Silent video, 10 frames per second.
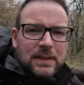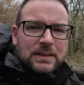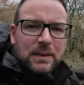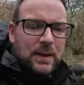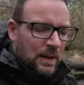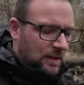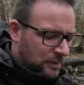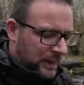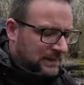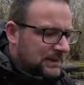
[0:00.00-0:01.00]
It's only
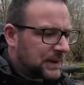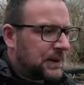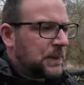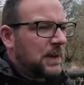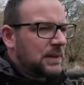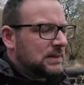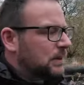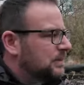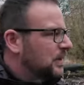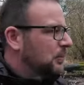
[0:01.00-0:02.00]
2:30, so
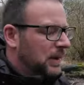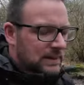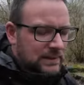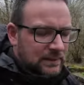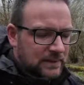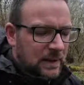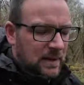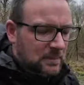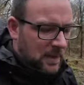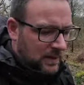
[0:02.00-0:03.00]
we've got plenty of
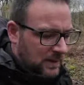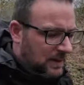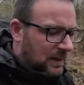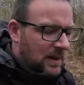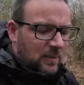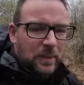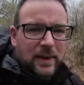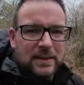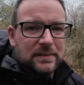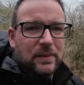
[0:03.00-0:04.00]
time, but it
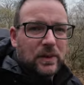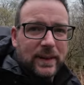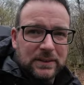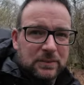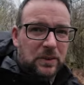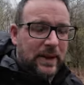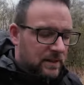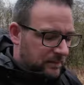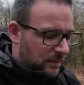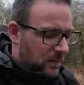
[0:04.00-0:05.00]
has forecast
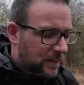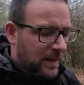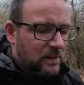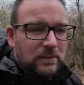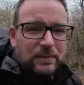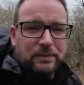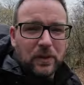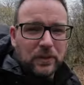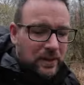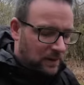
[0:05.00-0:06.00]
rain from about
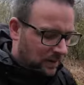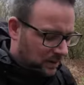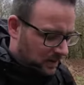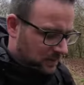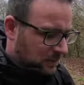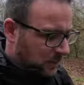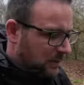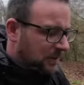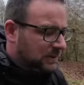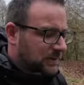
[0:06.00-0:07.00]
4 o'clock pretty
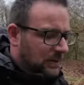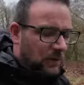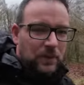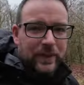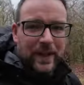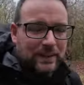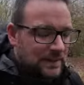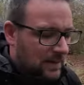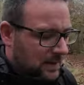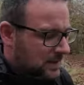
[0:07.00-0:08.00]
much all night
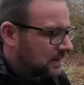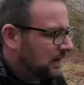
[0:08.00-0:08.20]
tonight,